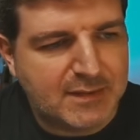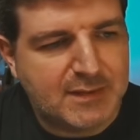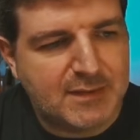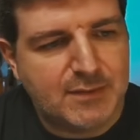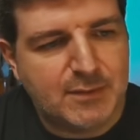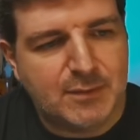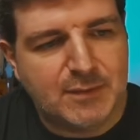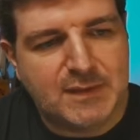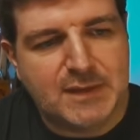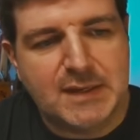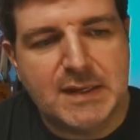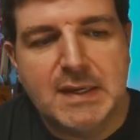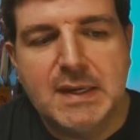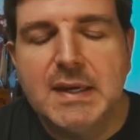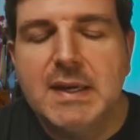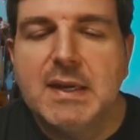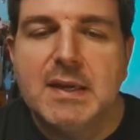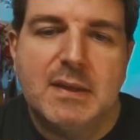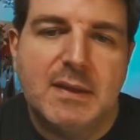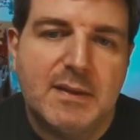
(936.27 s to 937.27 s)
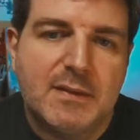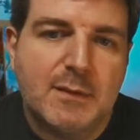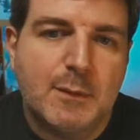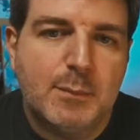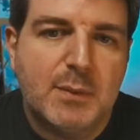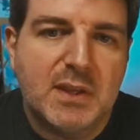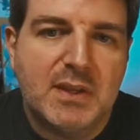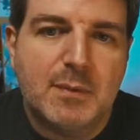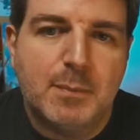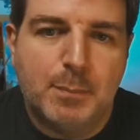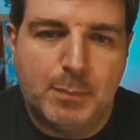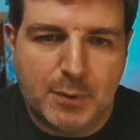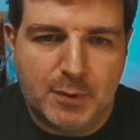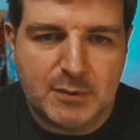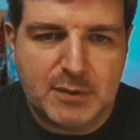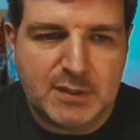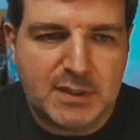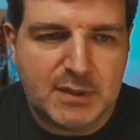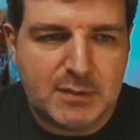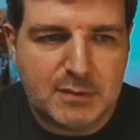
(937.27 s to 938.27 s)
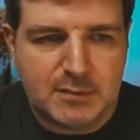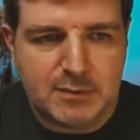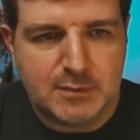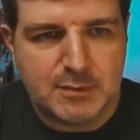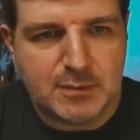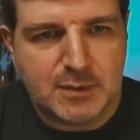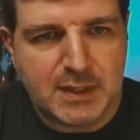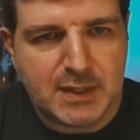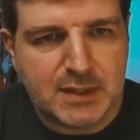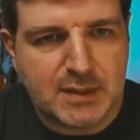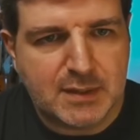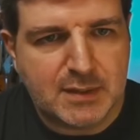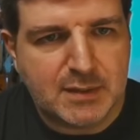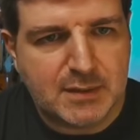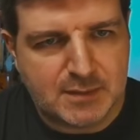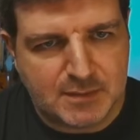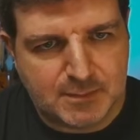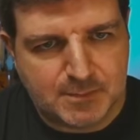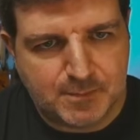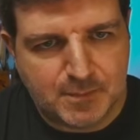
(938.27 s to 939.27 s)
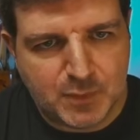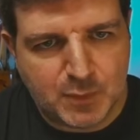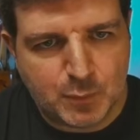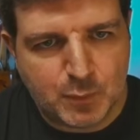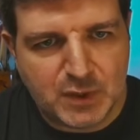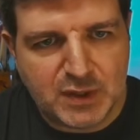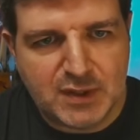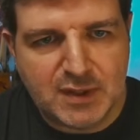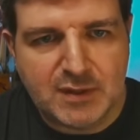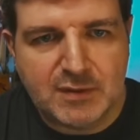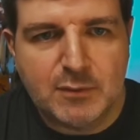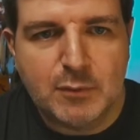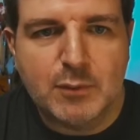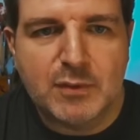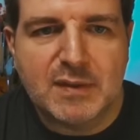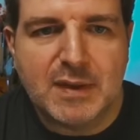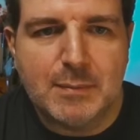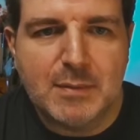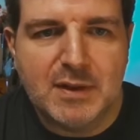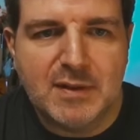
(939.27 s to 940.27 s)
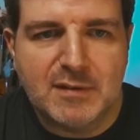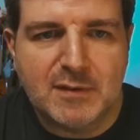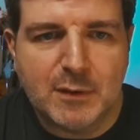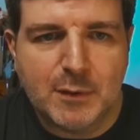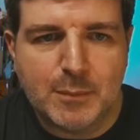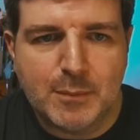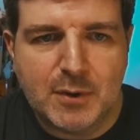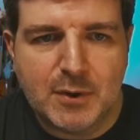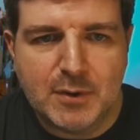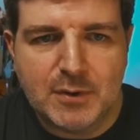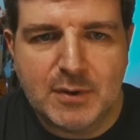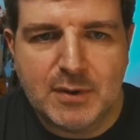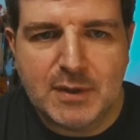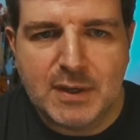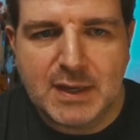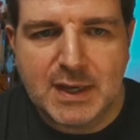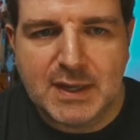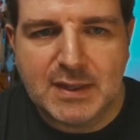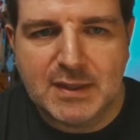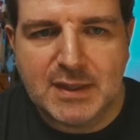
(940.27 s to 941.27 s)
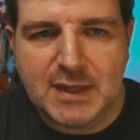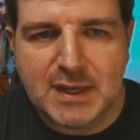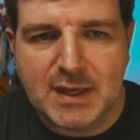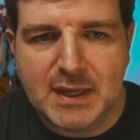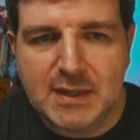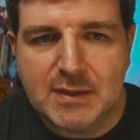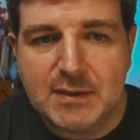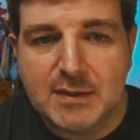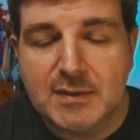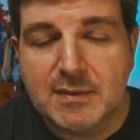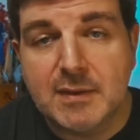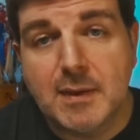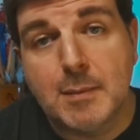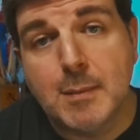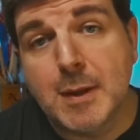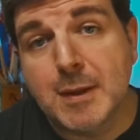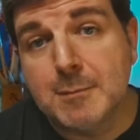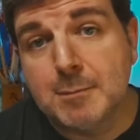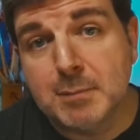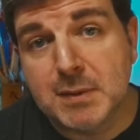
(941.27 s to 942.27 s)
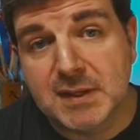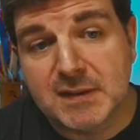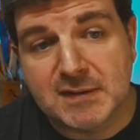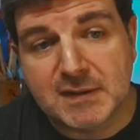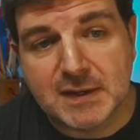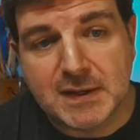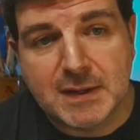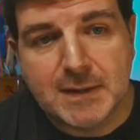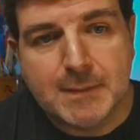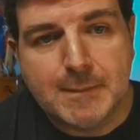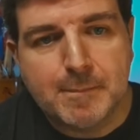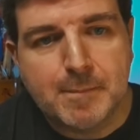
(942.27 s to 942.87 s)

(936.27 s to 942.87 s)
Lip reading: you see it's a bit potato, and with this new stabilizer mode at the end, name it pixel,